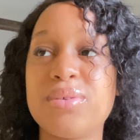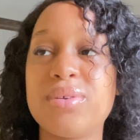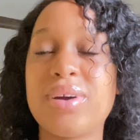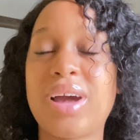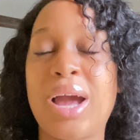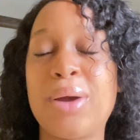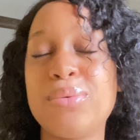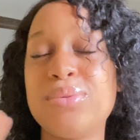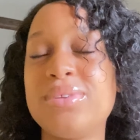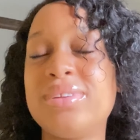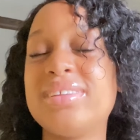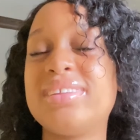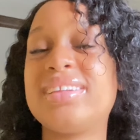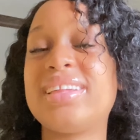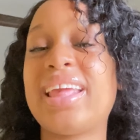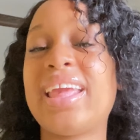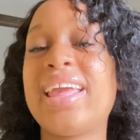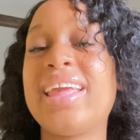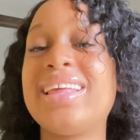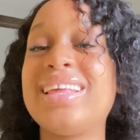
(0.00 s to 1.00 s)
I wouldn't
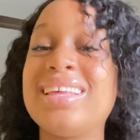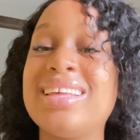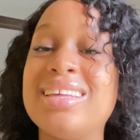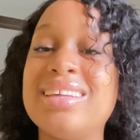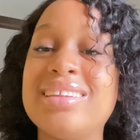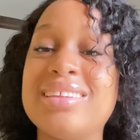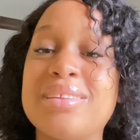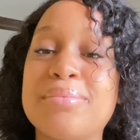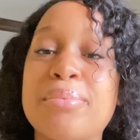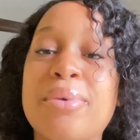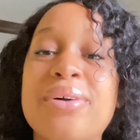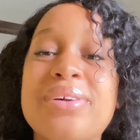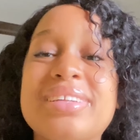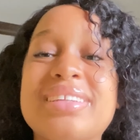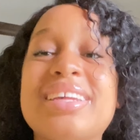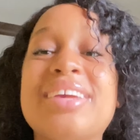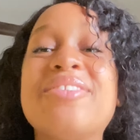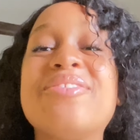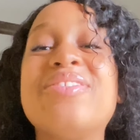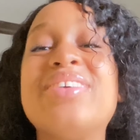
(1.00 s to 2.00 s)
say ease, but I would
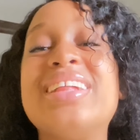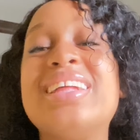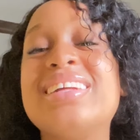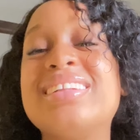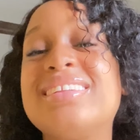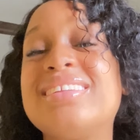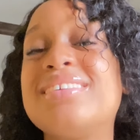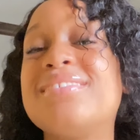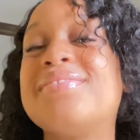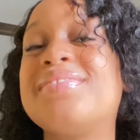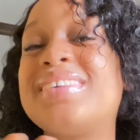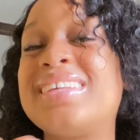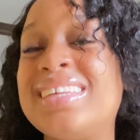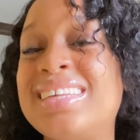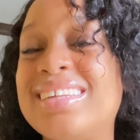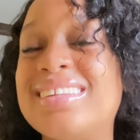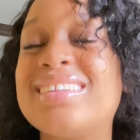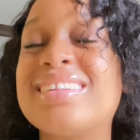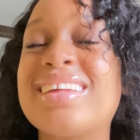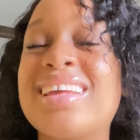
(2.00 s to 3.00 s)
say relative
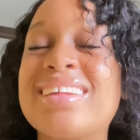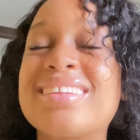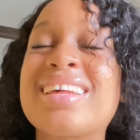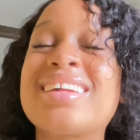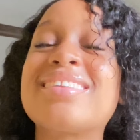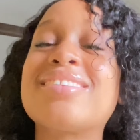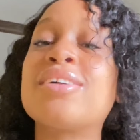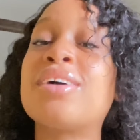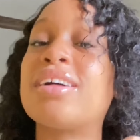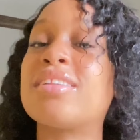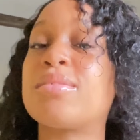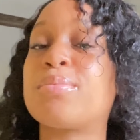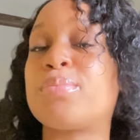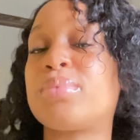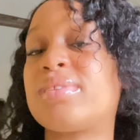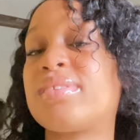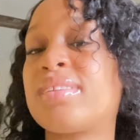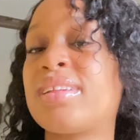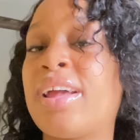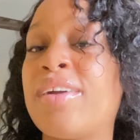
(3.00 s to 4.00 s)
ease. Yes, I still had to
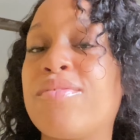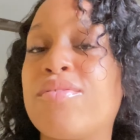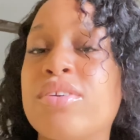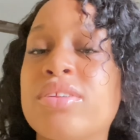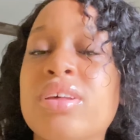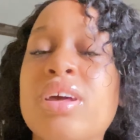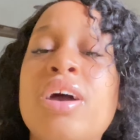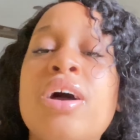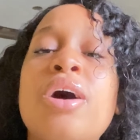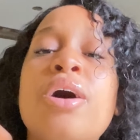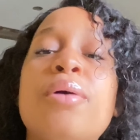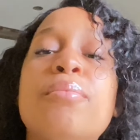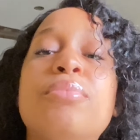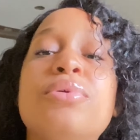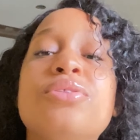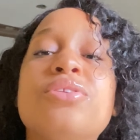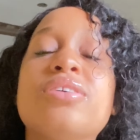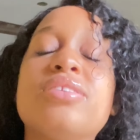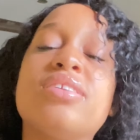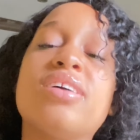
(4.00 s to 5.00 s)
put in effort,
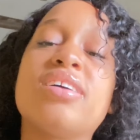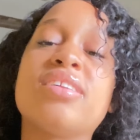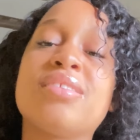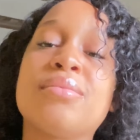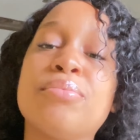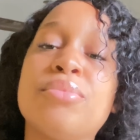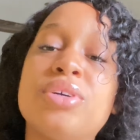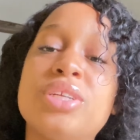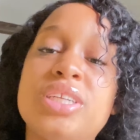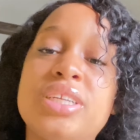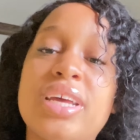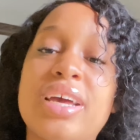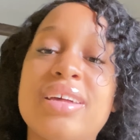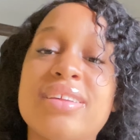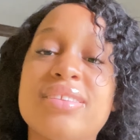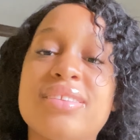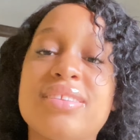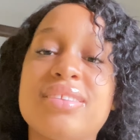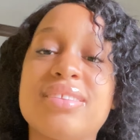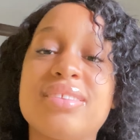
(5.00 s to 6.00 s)
but not as much
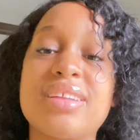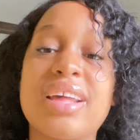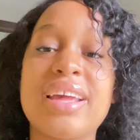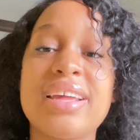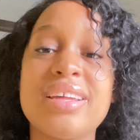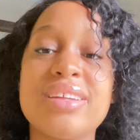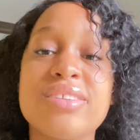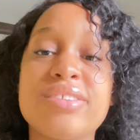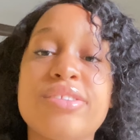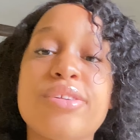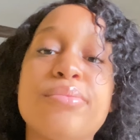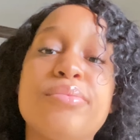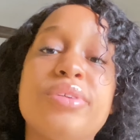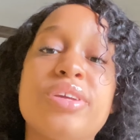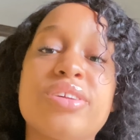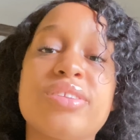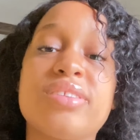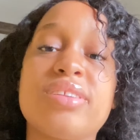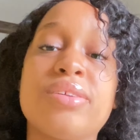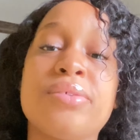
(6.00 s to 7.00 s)
as science
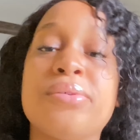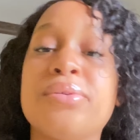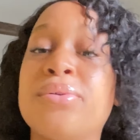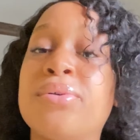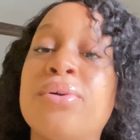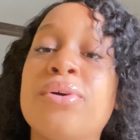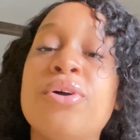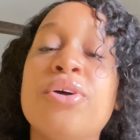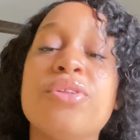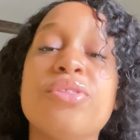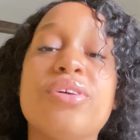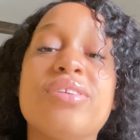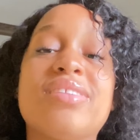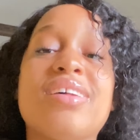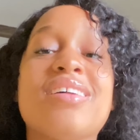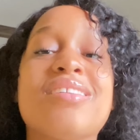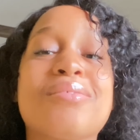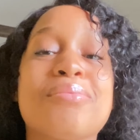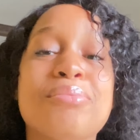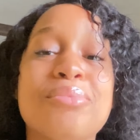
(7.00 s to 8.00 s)
subjects, or not
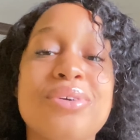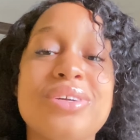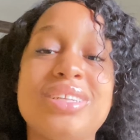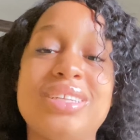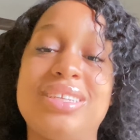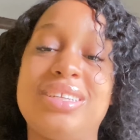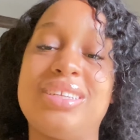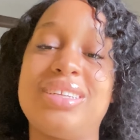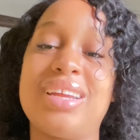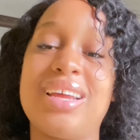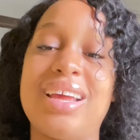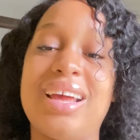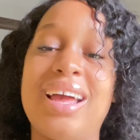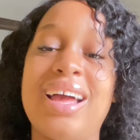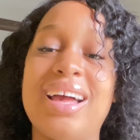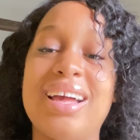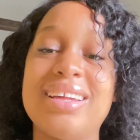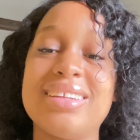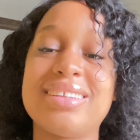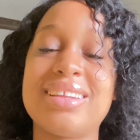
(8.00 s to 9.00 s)
as much
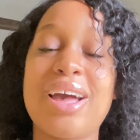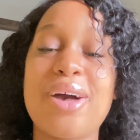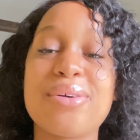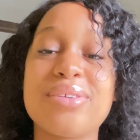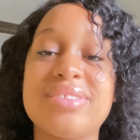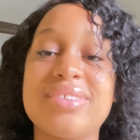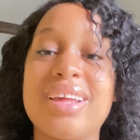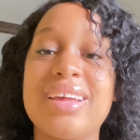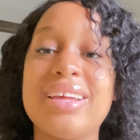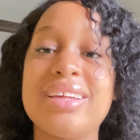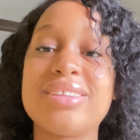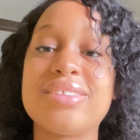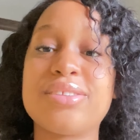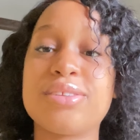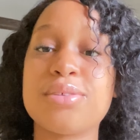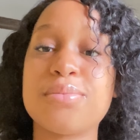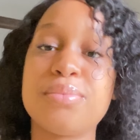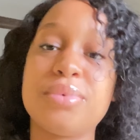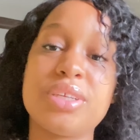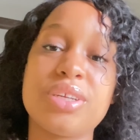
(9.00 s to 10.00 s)
as how science
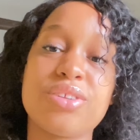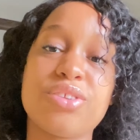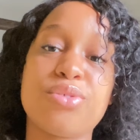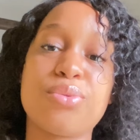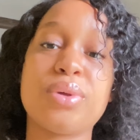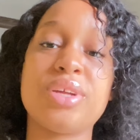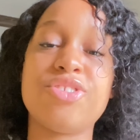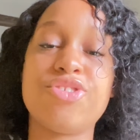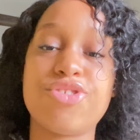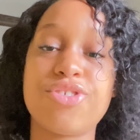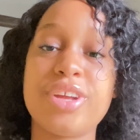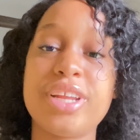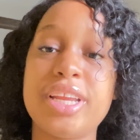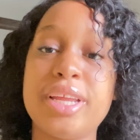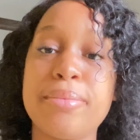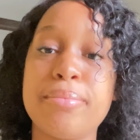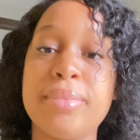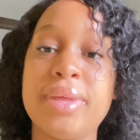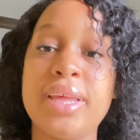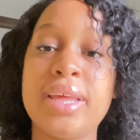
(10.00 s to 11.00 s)
subjects were
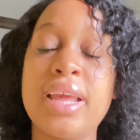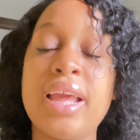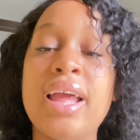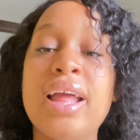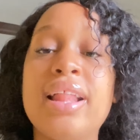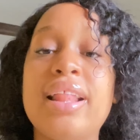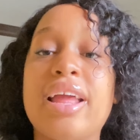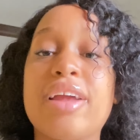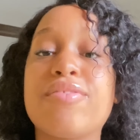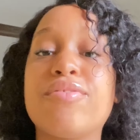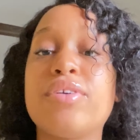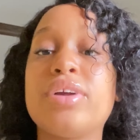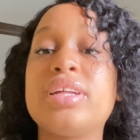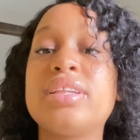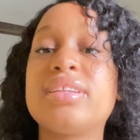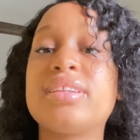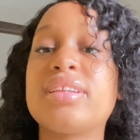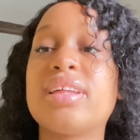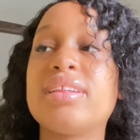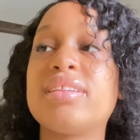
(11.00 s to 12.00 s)
draining me. Like for
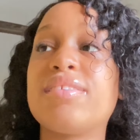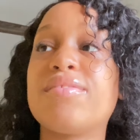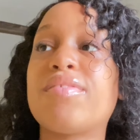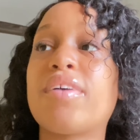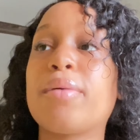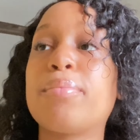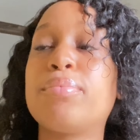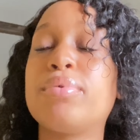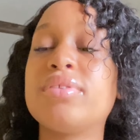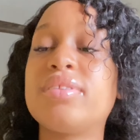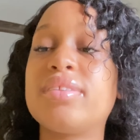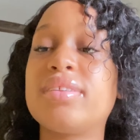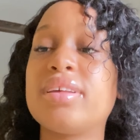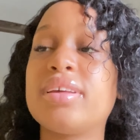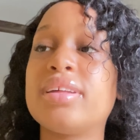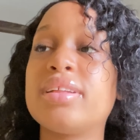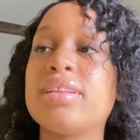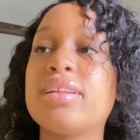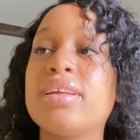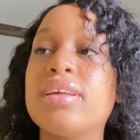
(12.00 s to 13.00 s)
instance, if I put
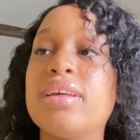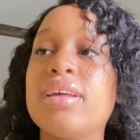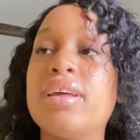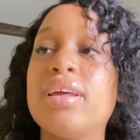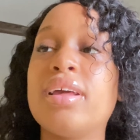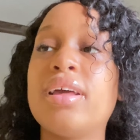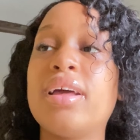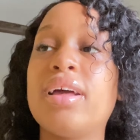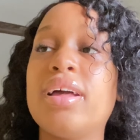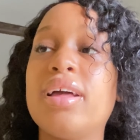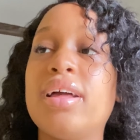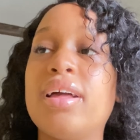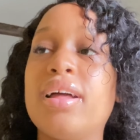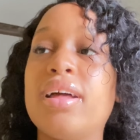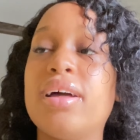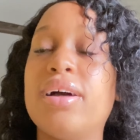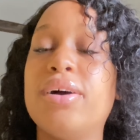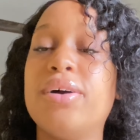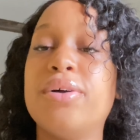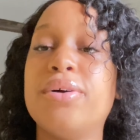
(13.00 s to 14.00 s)
in
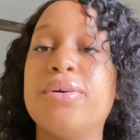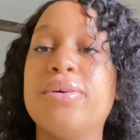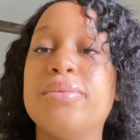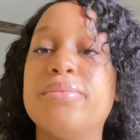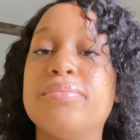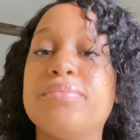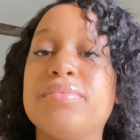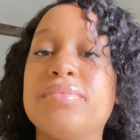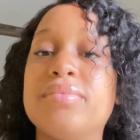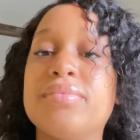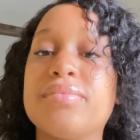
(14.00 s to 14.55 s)
um